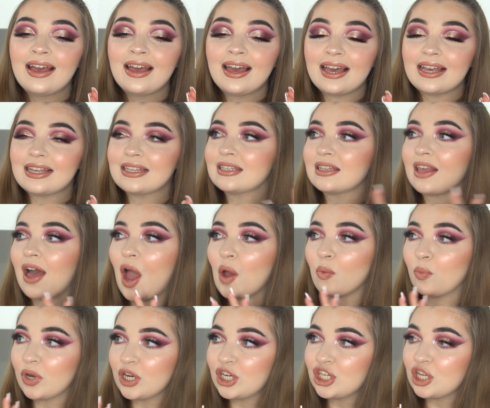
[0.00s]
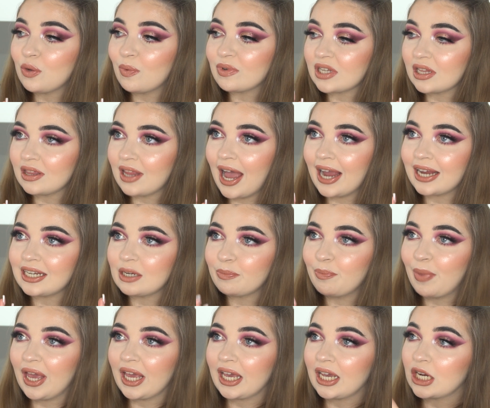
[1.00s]
is that I wish there was a lighter
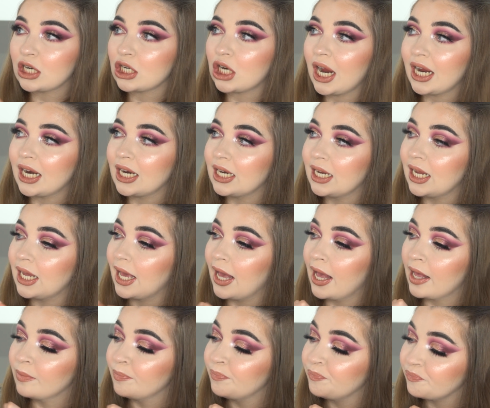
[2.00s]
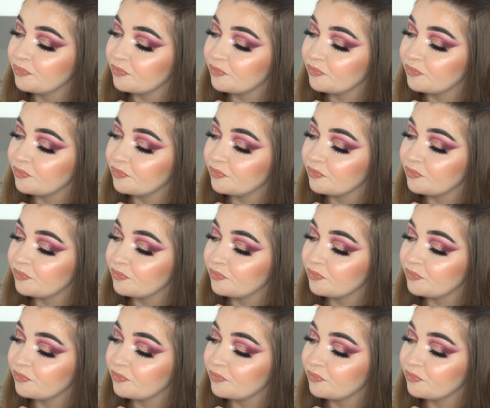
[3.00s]
pink shade in here.